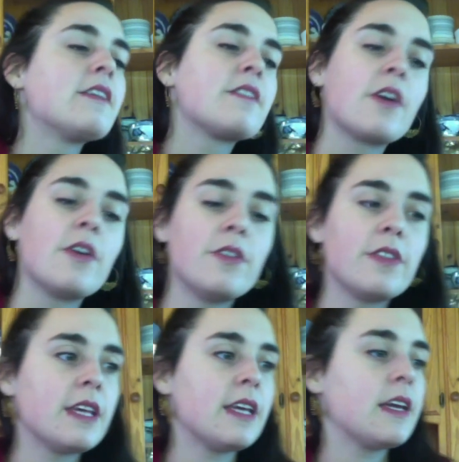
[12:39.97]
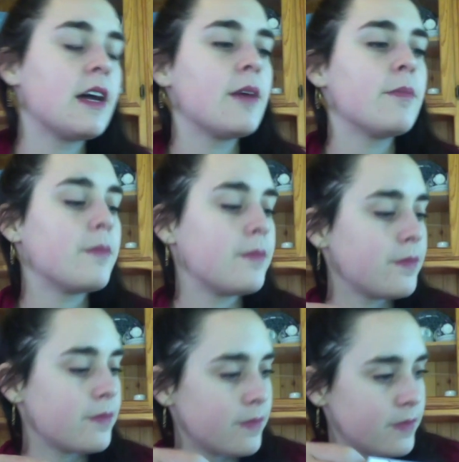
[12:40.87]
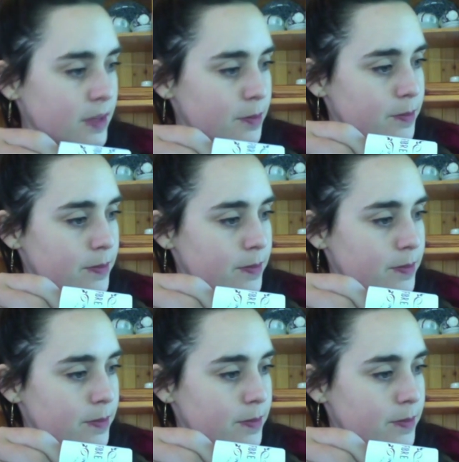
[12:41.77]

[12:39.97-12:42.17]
So the